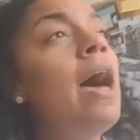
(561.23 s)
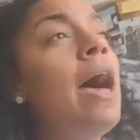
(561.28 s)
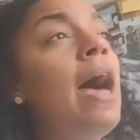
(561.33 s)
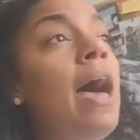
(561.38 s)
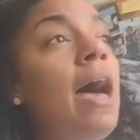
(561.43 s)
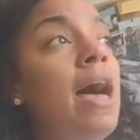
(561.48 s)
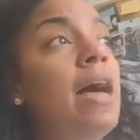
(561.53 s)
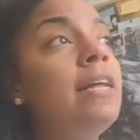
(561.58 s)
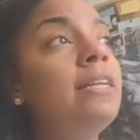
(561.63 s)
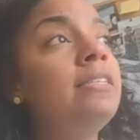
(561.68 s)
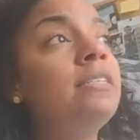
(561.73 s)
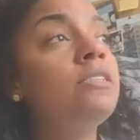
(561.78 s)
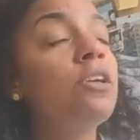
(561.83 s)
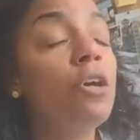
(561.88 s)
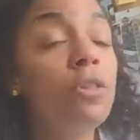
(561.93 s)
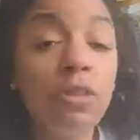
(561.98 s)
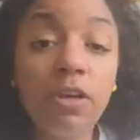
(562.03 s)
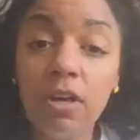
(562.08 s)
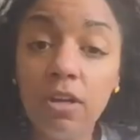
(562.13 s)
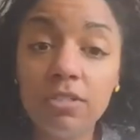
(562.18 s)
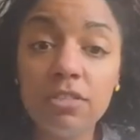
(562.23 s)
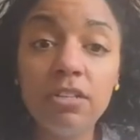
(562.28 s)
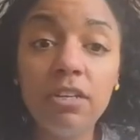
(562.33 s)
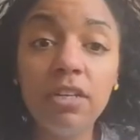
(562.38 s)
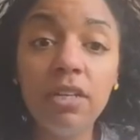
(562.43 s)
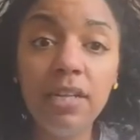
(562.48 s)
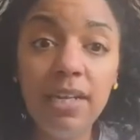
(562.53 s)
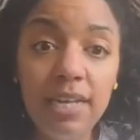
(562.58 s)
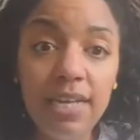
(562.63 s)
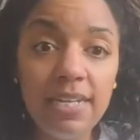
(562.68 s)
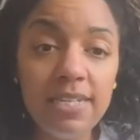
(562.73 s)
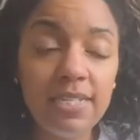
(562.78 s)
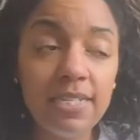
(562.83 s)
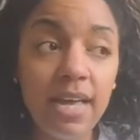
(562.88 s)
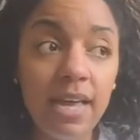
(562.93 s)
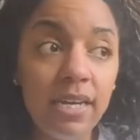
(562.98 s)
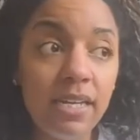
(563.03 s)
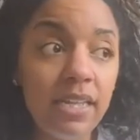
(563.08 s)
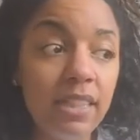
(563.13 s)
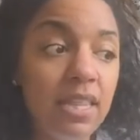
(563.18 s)
And on the Cotton on Leeds
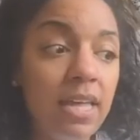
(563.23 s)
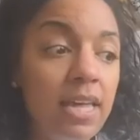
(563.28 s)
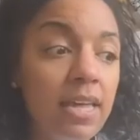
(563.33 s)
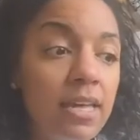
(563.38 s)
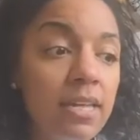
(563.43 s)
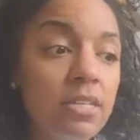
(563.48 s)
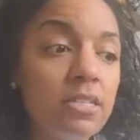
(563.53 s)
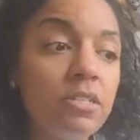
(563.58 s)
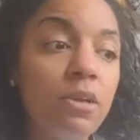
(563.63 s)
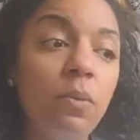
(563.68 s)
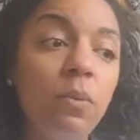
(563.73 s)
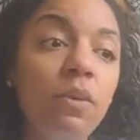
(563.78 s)
side of things,